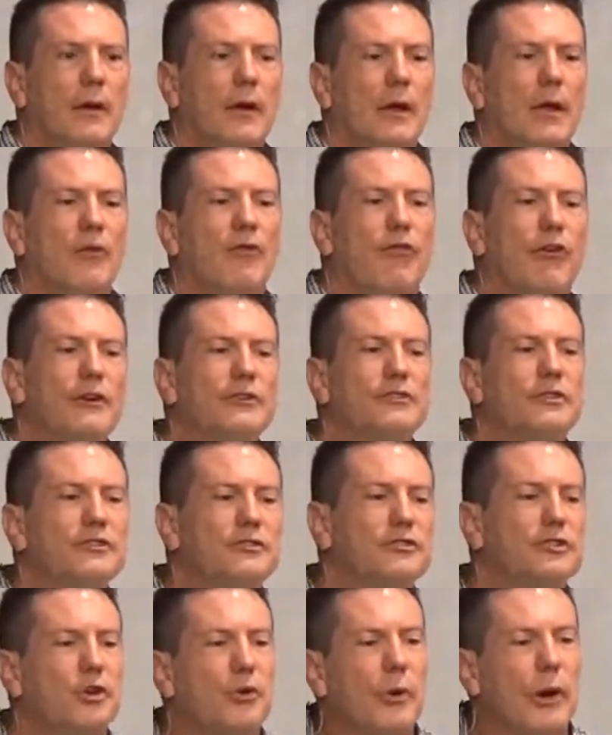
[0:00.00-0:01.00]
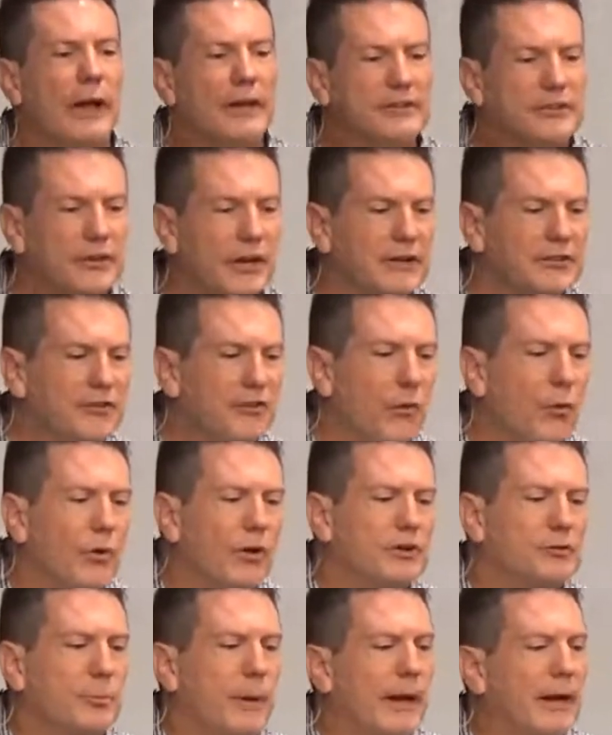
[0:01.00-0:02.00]
Ephesians 2 8 says, For it
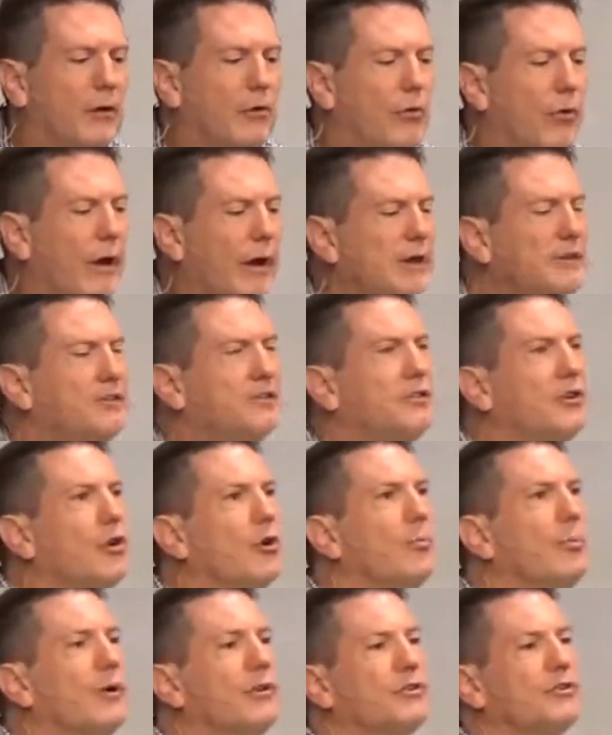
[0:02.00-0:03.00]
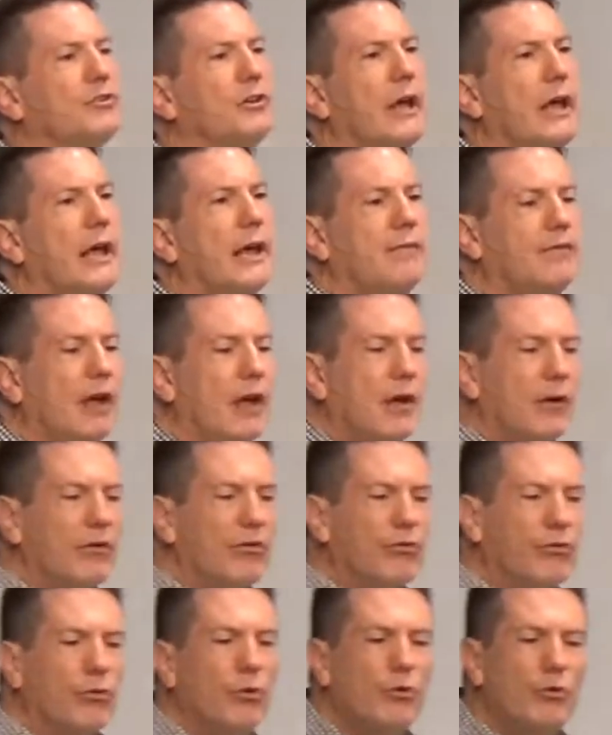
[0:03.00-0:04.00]
is by grace you have been saved
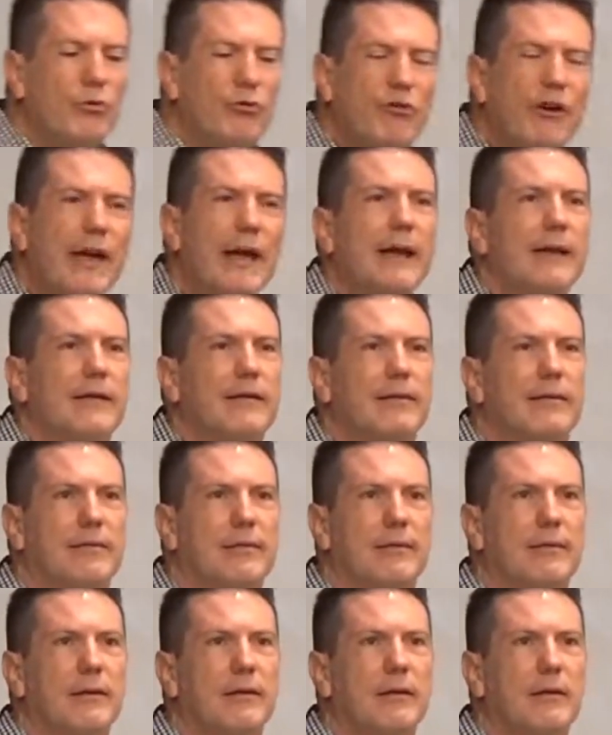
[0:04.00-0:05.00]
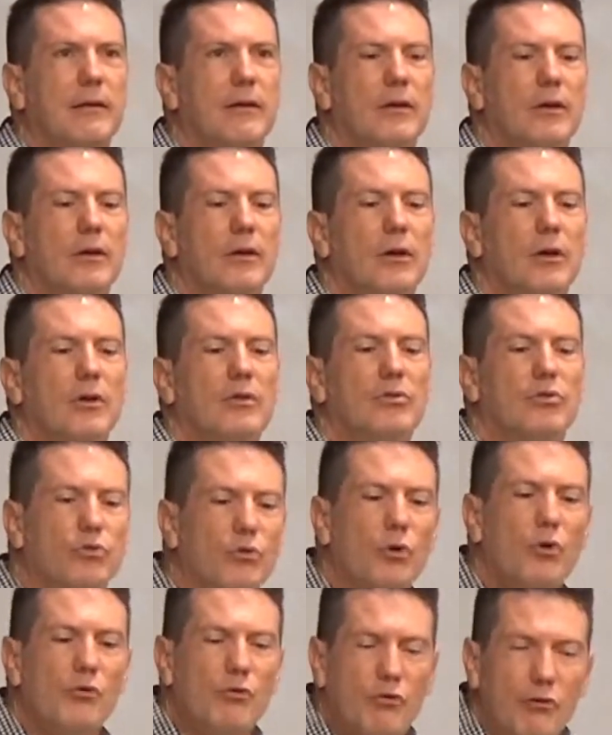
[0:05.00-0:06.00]
through faith.
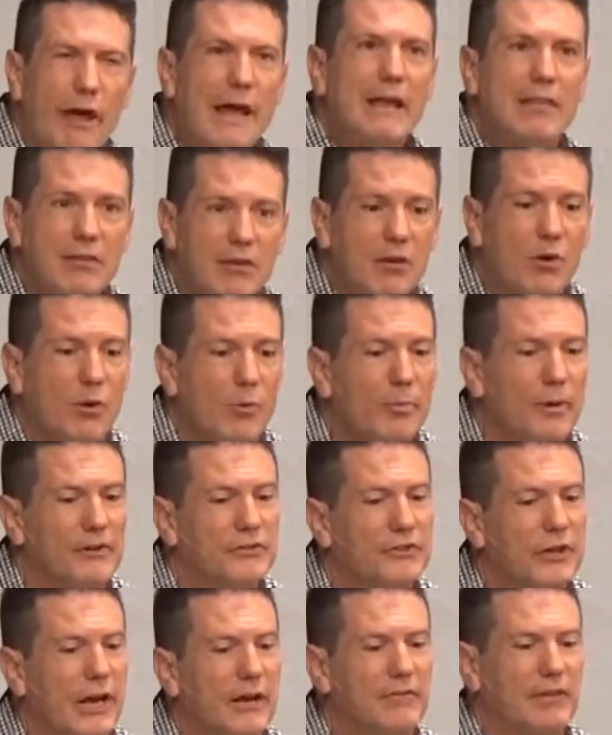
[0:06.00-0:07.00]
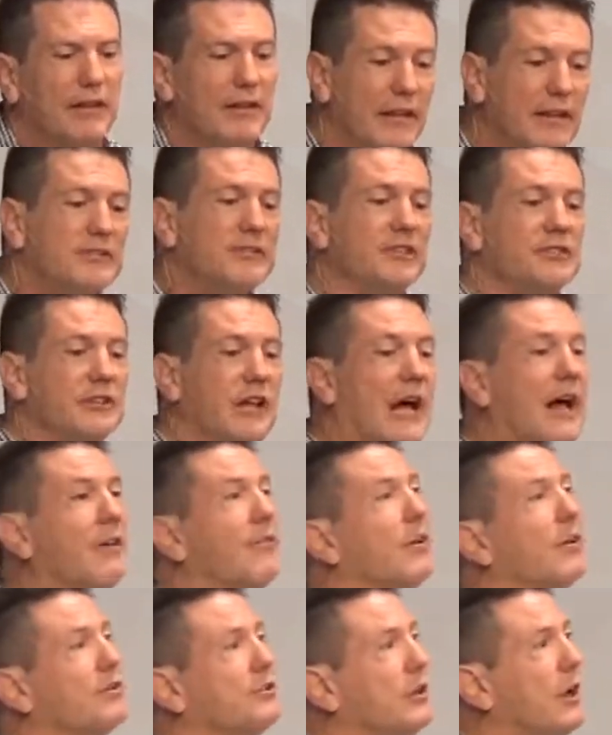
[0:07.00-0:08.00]
Through faith you have been saved. And this is not of
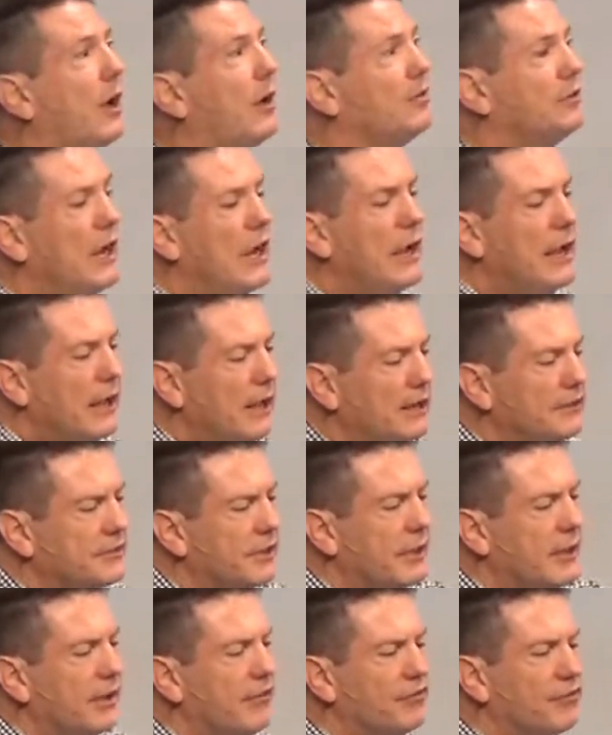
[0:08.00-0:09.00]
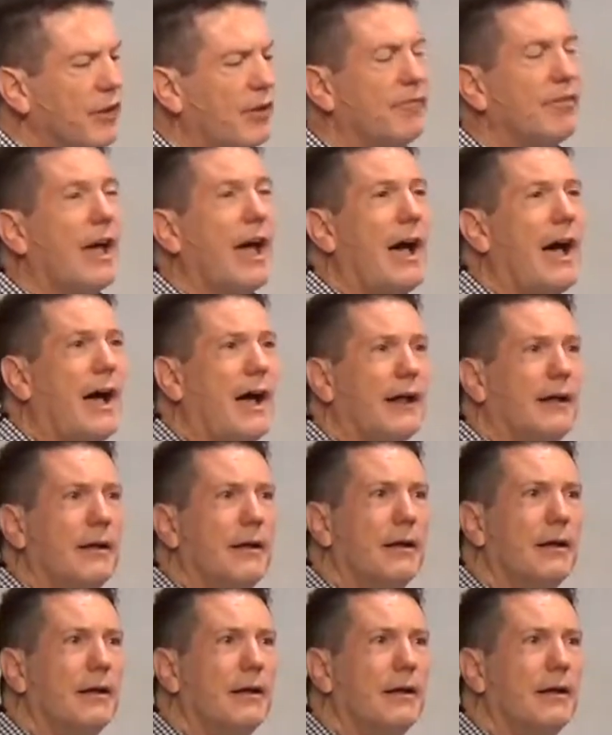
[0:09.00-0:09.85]
yourselves, it is a gift of God.